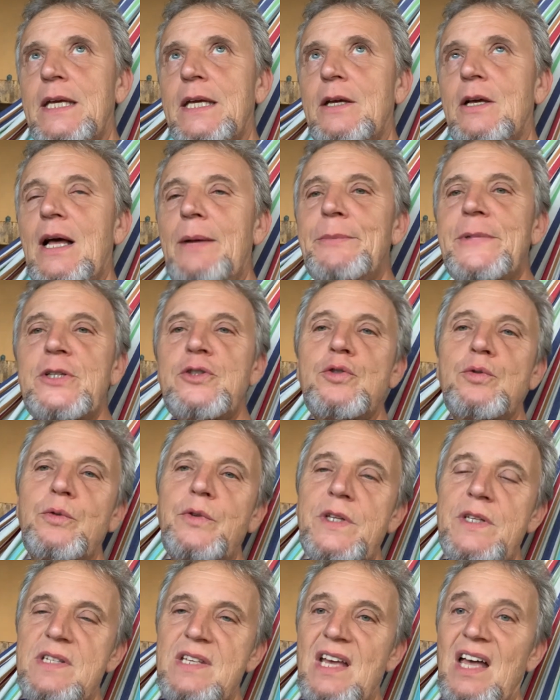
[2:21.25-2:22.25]
come into
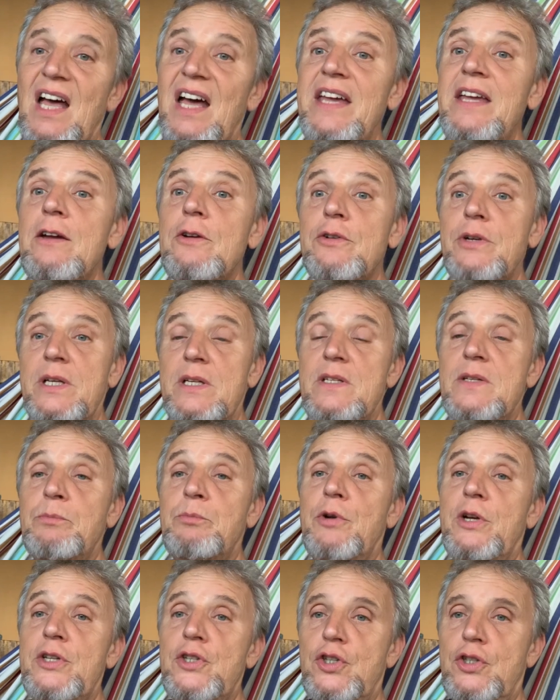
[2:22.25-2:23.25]
this higher
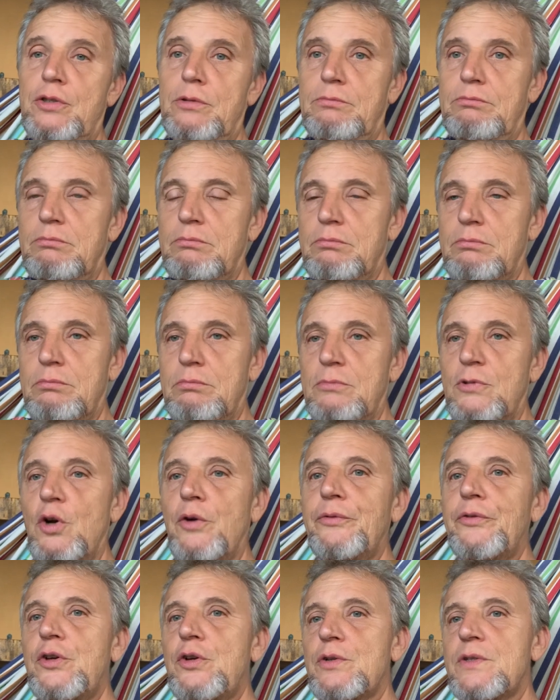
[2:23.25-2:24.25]
expression
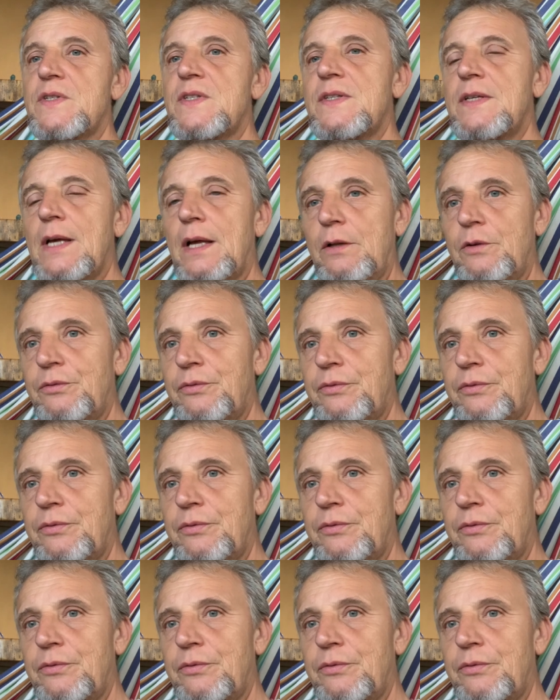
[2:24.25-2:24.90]
of yourself,